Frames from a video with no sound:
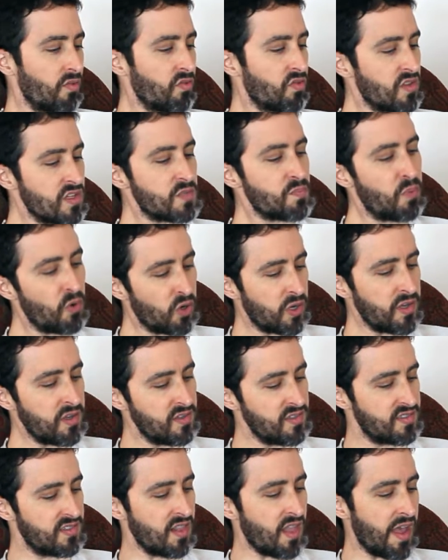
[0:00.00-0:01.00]
This book
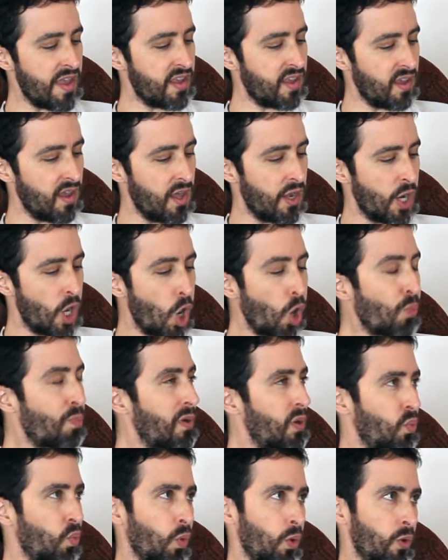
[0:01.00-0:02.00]
is like an
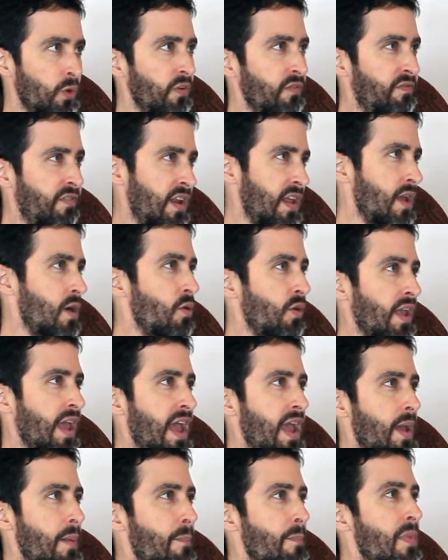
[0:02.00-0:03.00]
open-world video
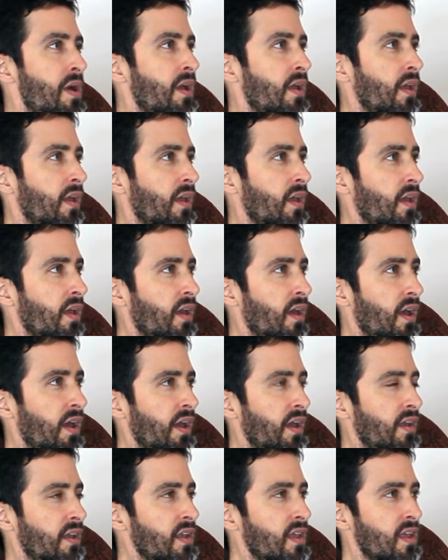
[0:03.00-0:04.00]
game
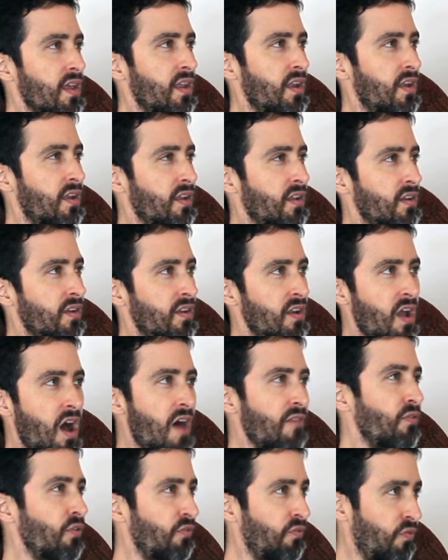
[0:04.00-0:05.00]
in
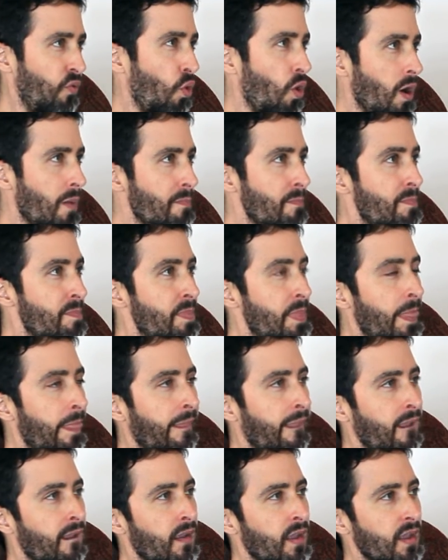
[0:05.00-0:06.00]
novel form.
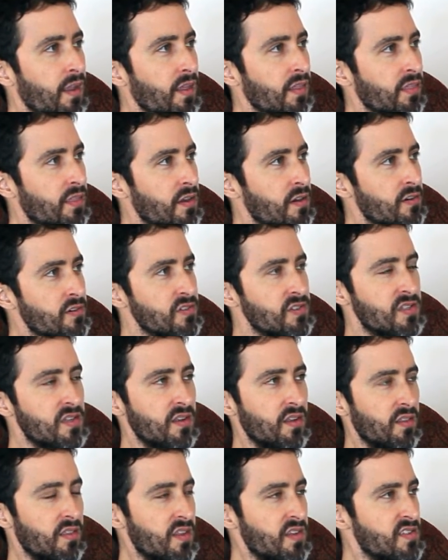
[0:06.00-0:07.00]

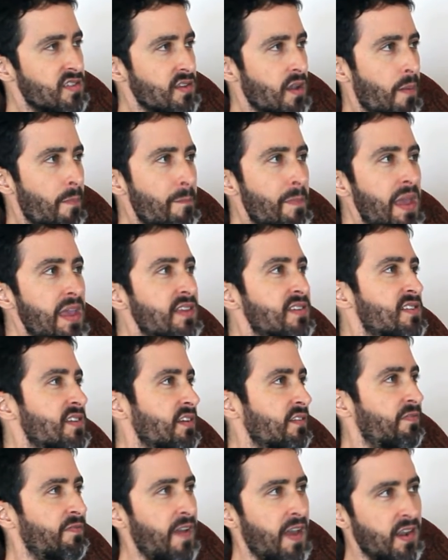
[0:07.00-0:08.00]
There's this
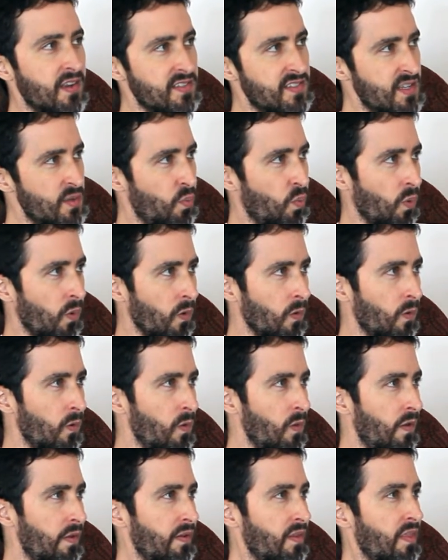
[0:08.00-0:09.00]
amazing fantasy
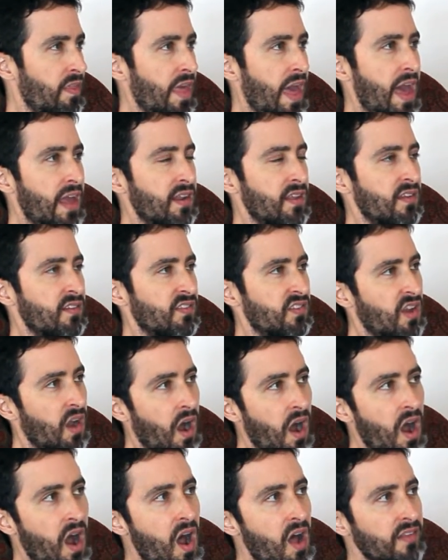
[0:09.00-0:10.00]
world that is
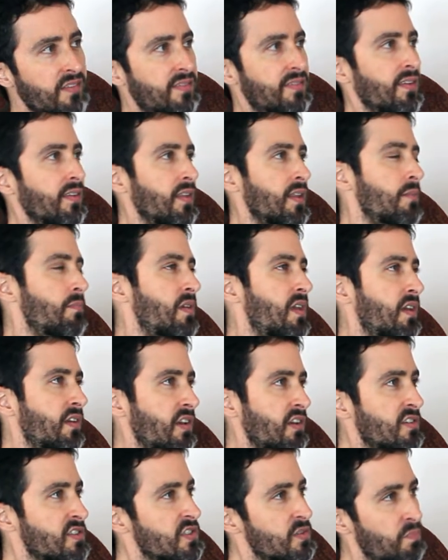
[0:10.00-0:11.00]
constantly being
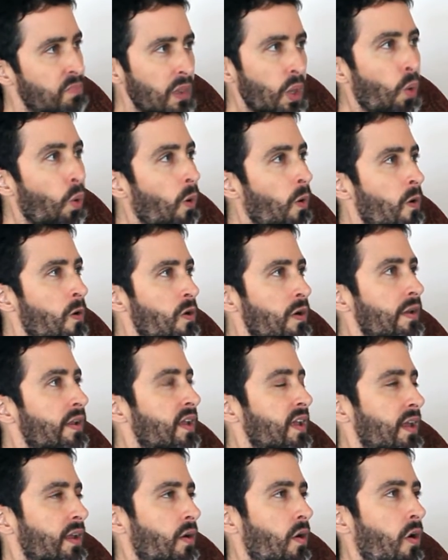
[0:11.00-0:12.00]

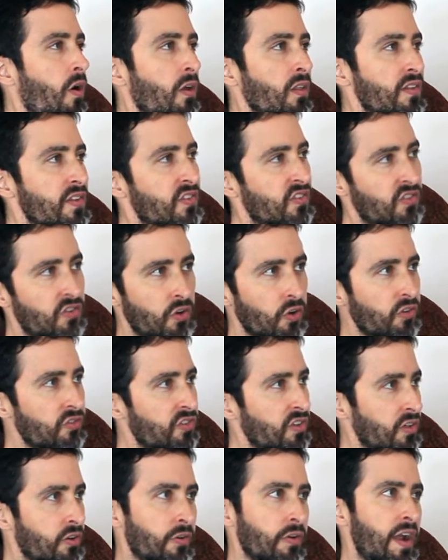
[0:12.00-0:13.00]
explored in all its
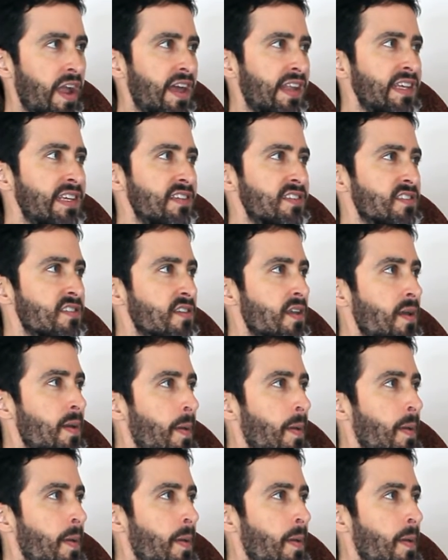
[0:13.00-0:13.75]
nooks and crannies,